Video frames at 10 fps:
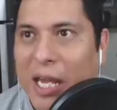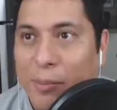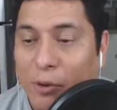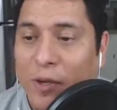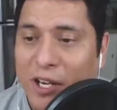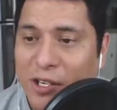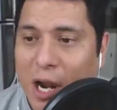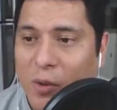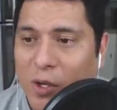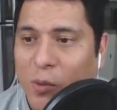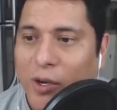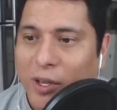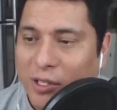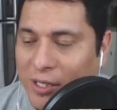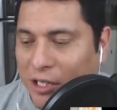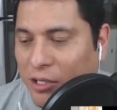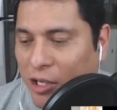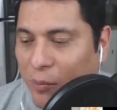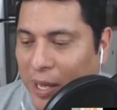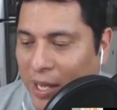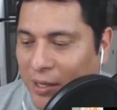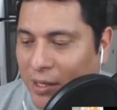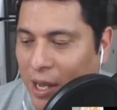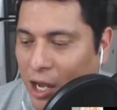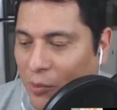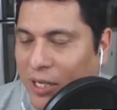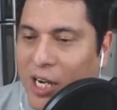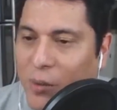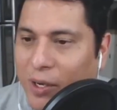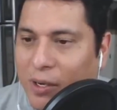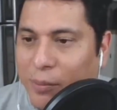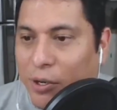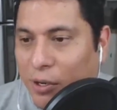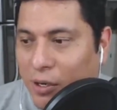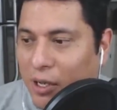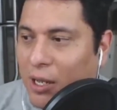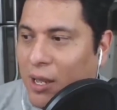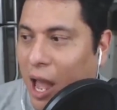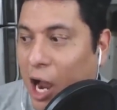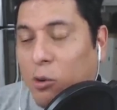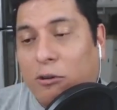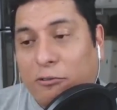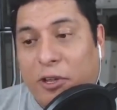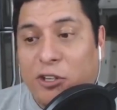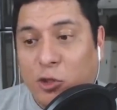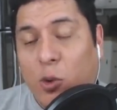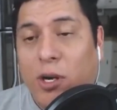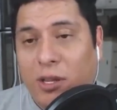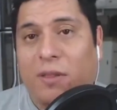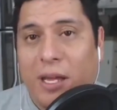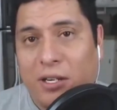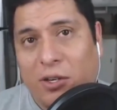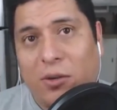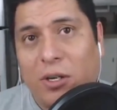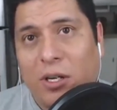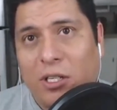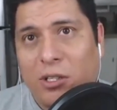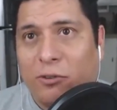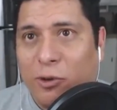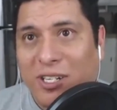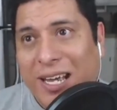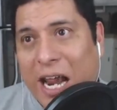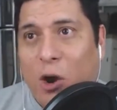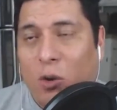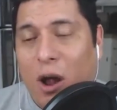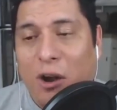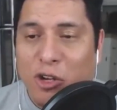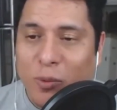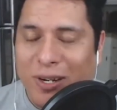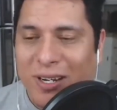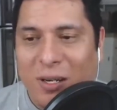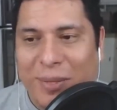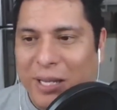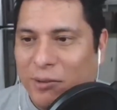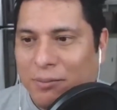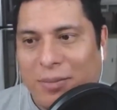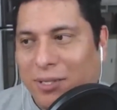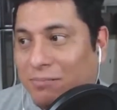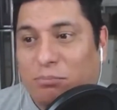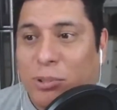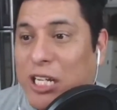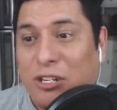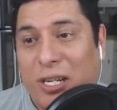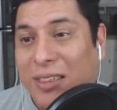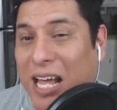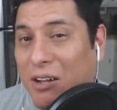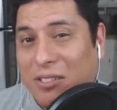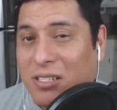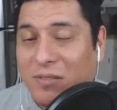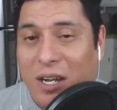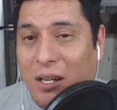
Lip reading: pay per finished hour, where essentially you're paying the audiobook narrator per hour finished work that they do. So for a 10-hour audiobook, it can be potentially thousands of